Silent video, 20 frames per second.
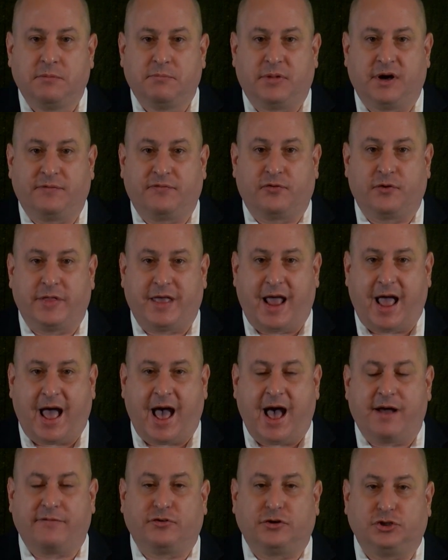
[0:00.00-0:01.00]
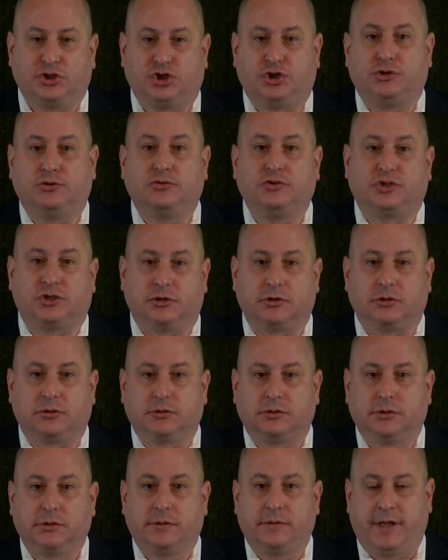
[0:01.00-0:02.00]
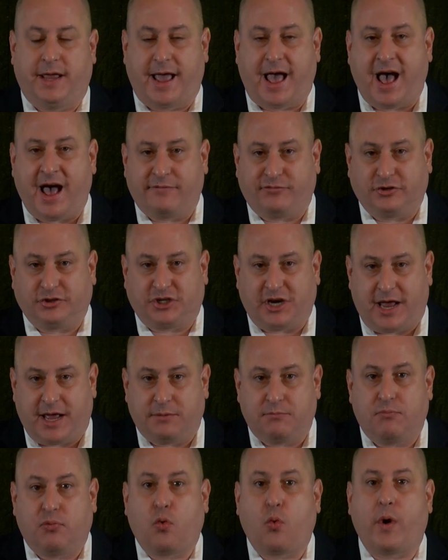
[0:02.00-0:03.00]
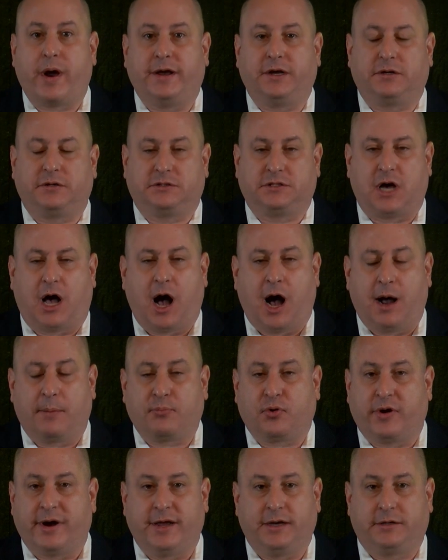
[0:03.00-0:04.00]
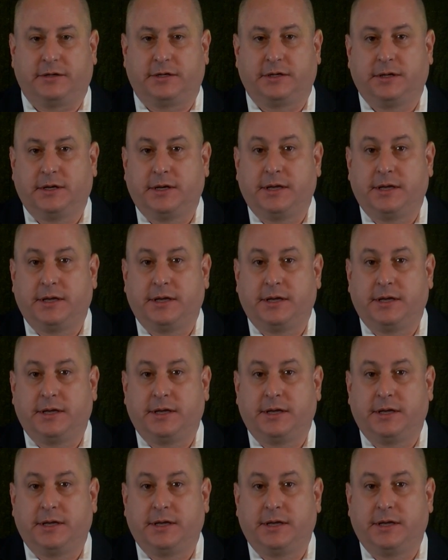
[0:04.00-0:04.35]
But for the average user, the average endpoint to operate,